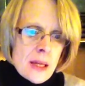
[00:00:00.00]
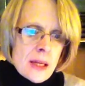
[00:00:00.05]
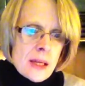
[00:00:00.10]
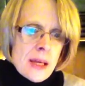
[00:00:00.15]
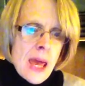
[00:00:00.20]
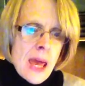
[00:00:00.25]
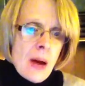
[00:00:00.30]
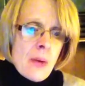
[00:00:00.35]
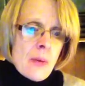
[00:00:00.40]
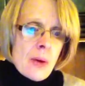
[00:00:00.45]

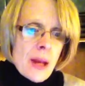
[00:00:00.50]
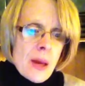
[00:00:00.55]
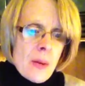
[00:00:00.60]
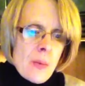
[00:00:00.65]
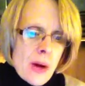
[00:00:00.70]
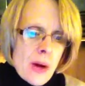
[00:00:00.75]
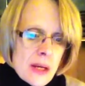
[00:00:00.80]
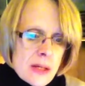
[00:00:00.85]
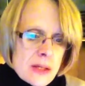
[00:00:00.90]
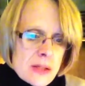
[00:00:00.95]
Now what I
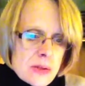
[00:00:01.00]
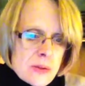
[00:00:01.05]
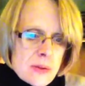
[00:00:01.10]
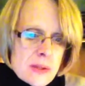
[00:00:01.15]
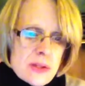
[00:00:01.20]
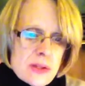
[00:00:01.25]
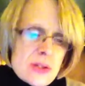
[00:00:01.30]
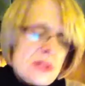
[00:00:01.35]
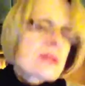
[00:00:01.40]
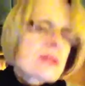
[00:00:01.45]
want to do
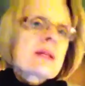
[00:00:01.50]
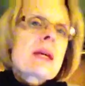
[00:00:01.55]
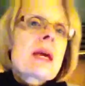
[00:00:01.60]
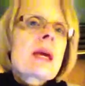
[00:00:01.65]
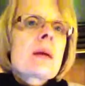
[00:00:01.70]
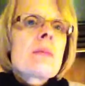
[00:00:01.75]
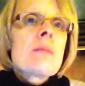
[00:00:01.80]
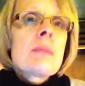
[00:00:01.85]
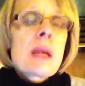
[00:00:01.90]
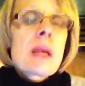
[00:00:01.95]
is just
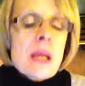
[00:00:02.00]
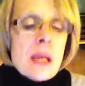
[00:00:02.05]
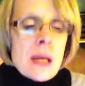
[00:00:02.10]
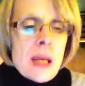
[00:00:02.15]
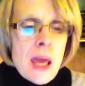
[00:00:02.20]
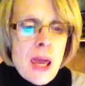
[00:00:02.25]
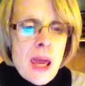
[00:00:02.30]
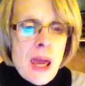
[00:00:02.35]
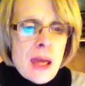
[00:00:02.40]
take a minute